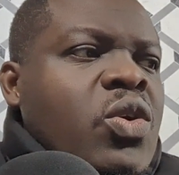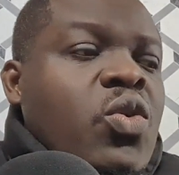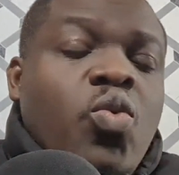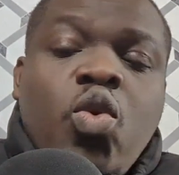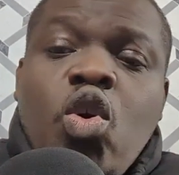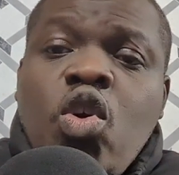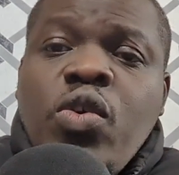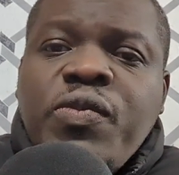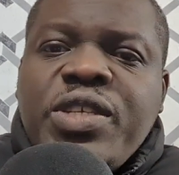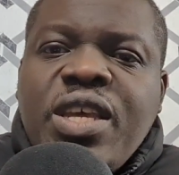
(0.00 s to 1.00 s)

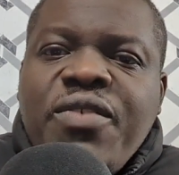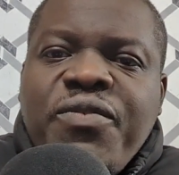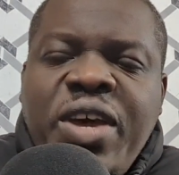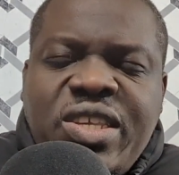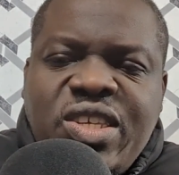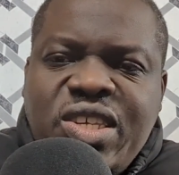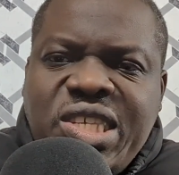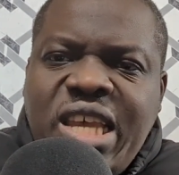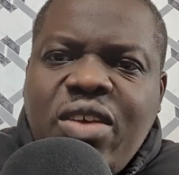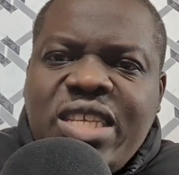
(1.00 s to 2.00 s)
Wolves versus
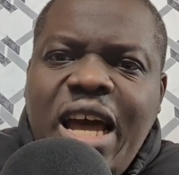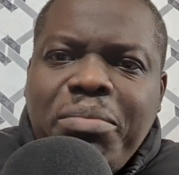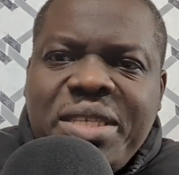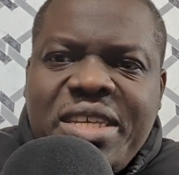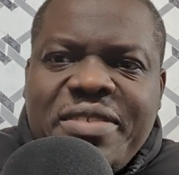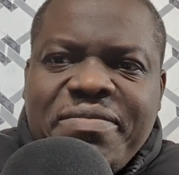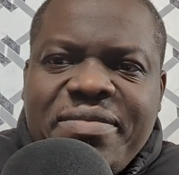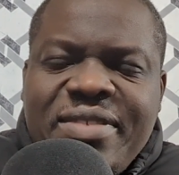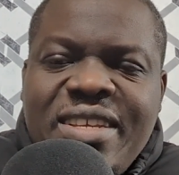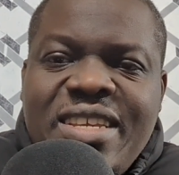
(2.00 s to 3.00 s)

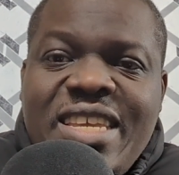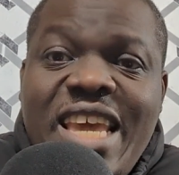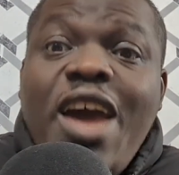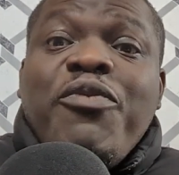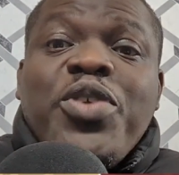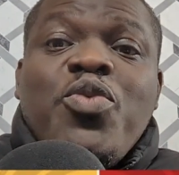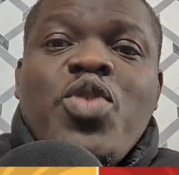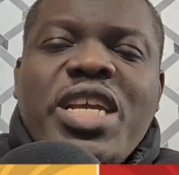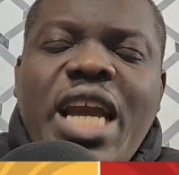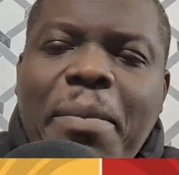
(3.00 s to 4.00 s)
Southampton. Every
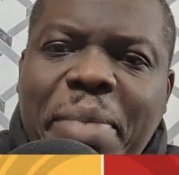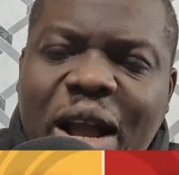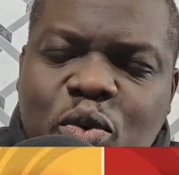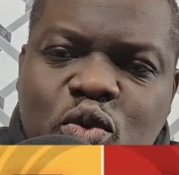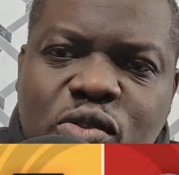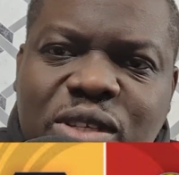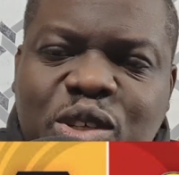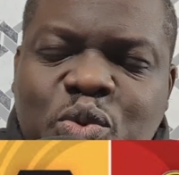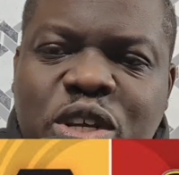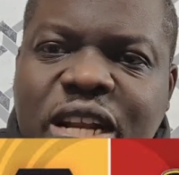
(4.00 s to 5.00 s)
week I back Wolves
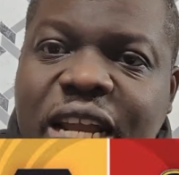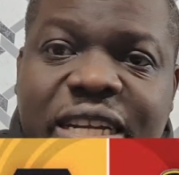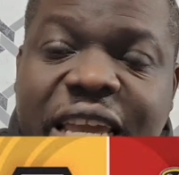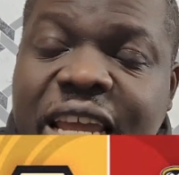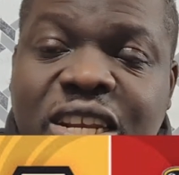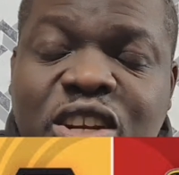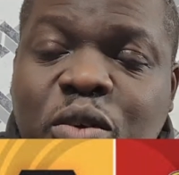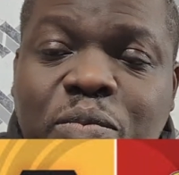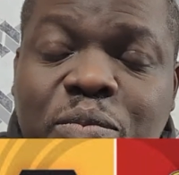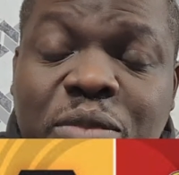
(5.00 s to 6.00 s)
to win, and they end
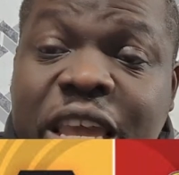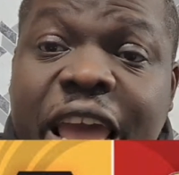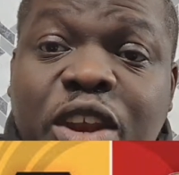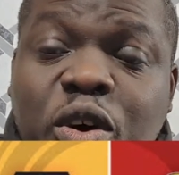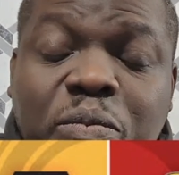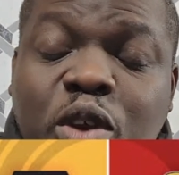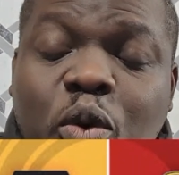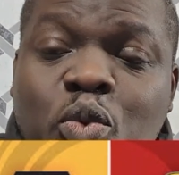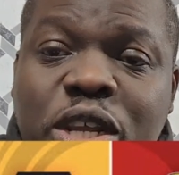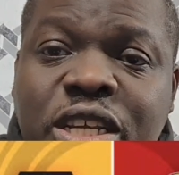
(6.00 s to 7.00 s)
up
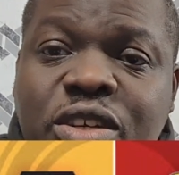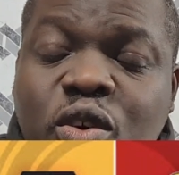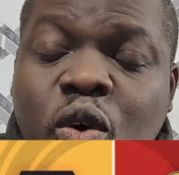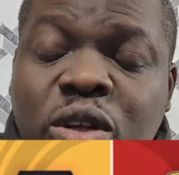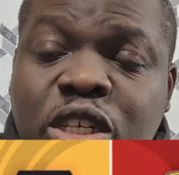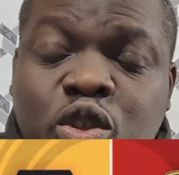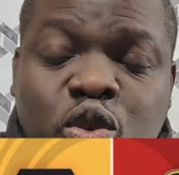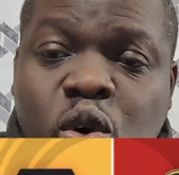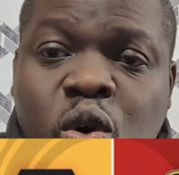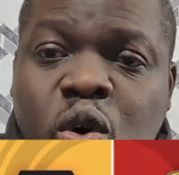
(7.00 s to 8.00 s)
not winning, or they
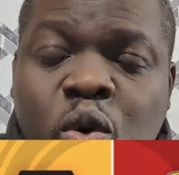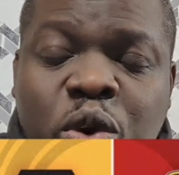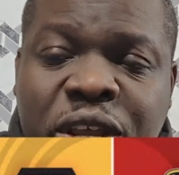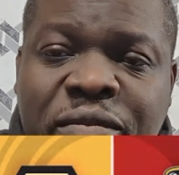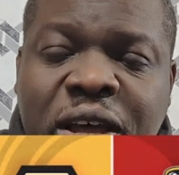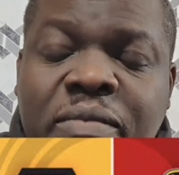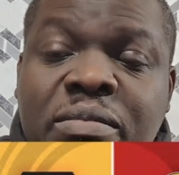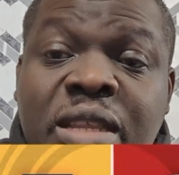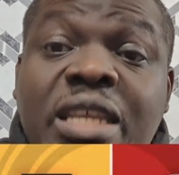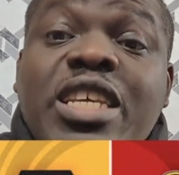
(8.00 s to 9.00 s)
draw or whatever.
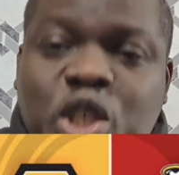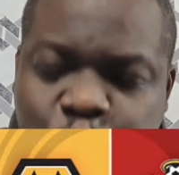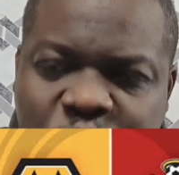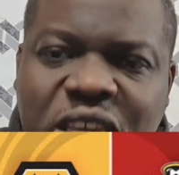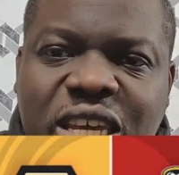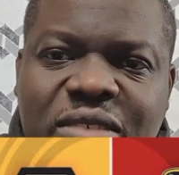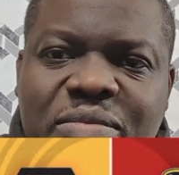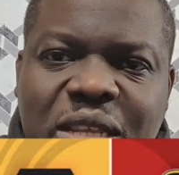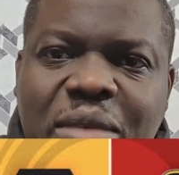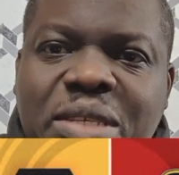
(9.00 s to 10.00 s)
This week
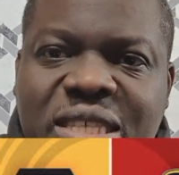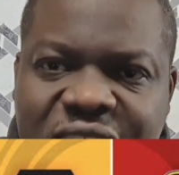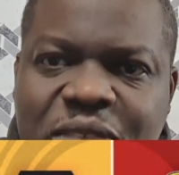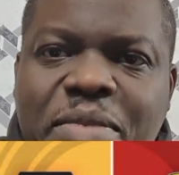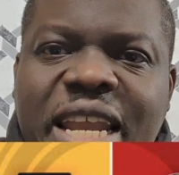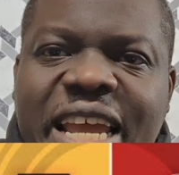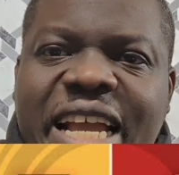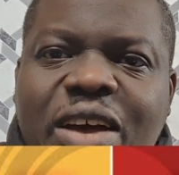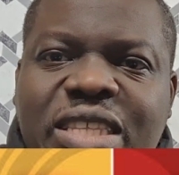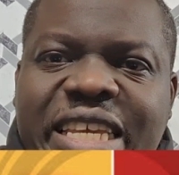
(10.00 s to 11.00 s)
I'm sticking my
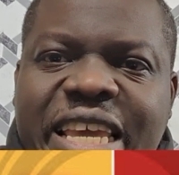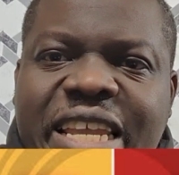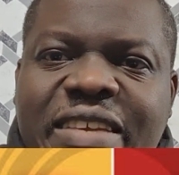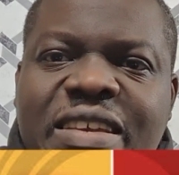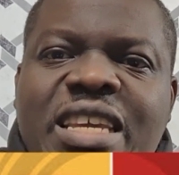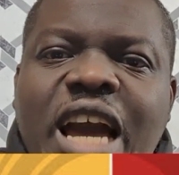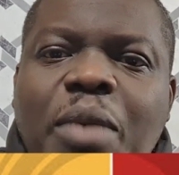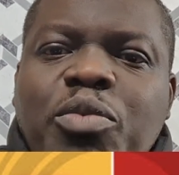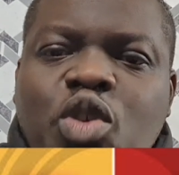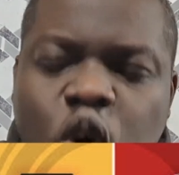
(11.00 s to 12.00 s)
neck out again.
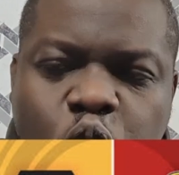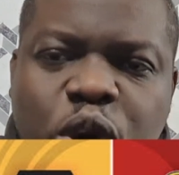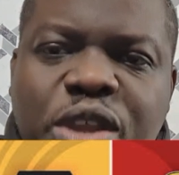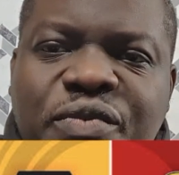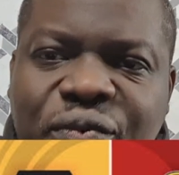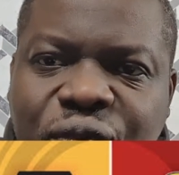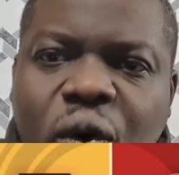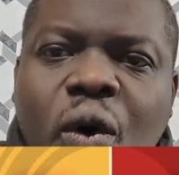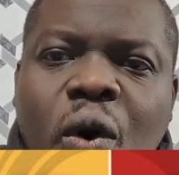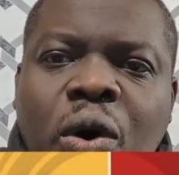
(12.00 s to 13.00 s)
I'm going
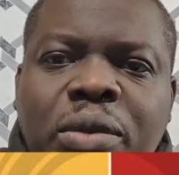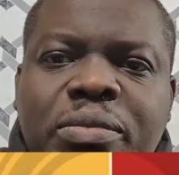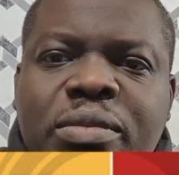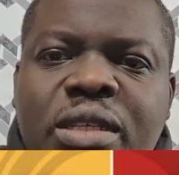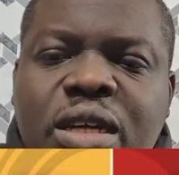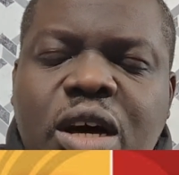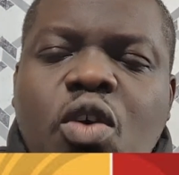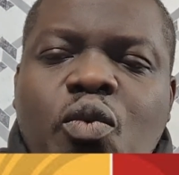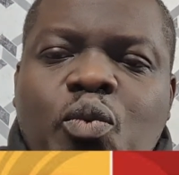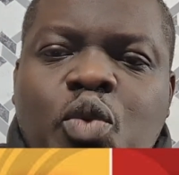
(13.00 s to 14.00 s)
for
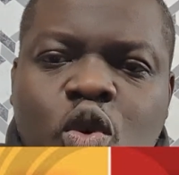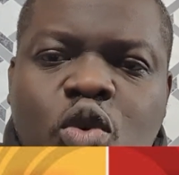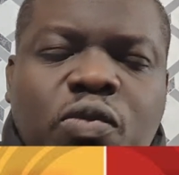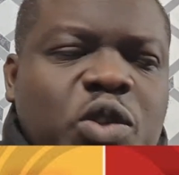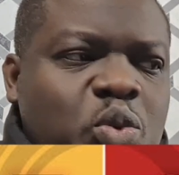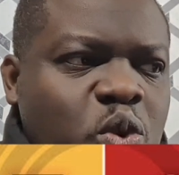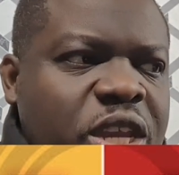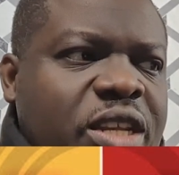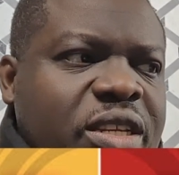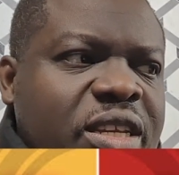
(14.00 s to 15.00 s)
a Wolves
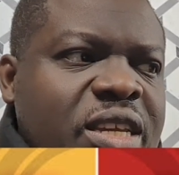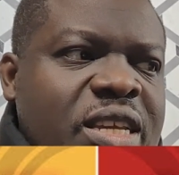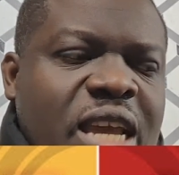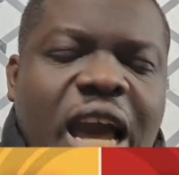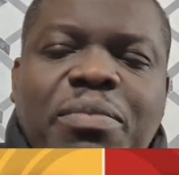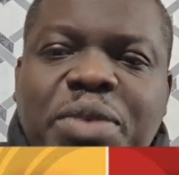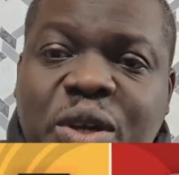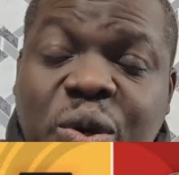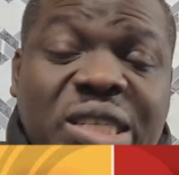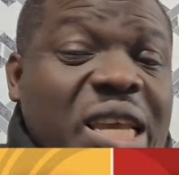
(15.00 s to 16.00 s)
win, and
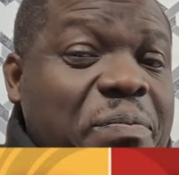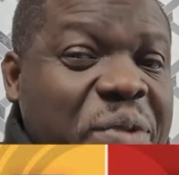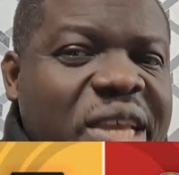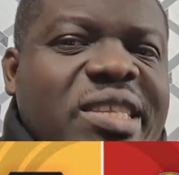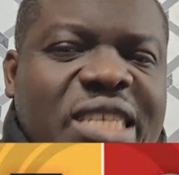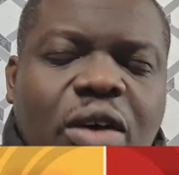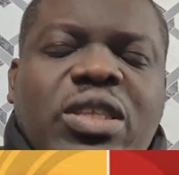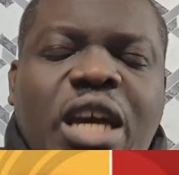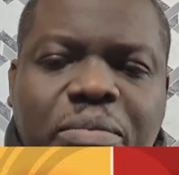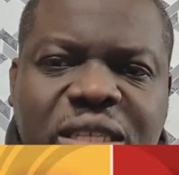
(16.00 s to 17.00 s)
because they're playing
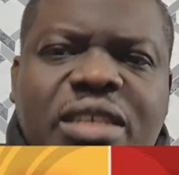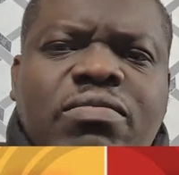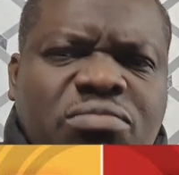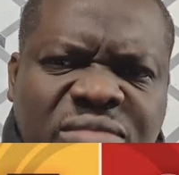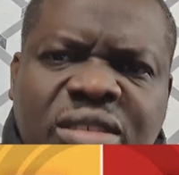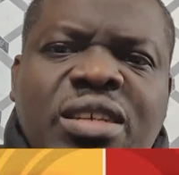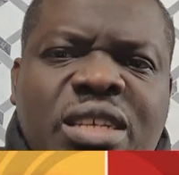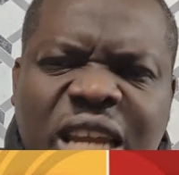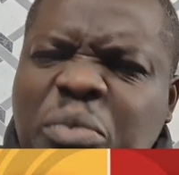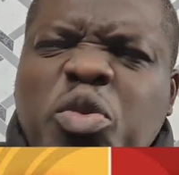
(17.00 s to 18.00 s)
Southampton,
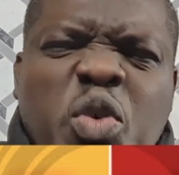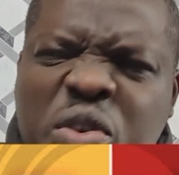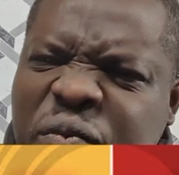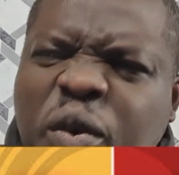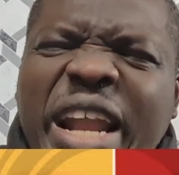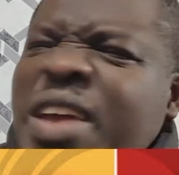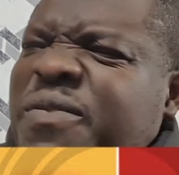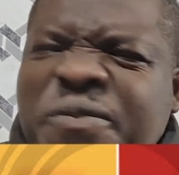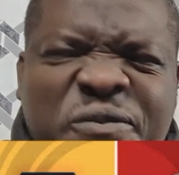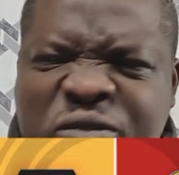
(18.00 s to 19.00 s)
I'm going for an
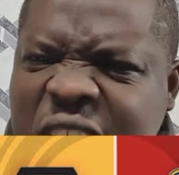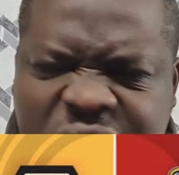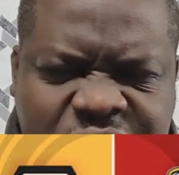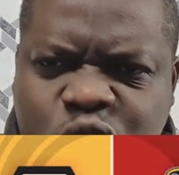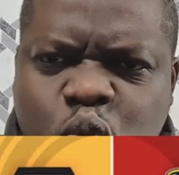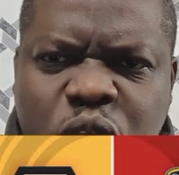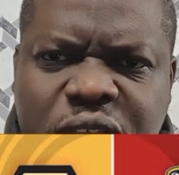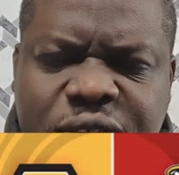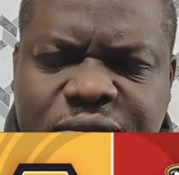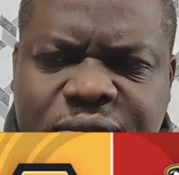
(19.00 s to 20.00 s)
emphatic
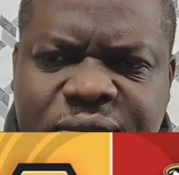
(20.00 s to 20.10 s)
win.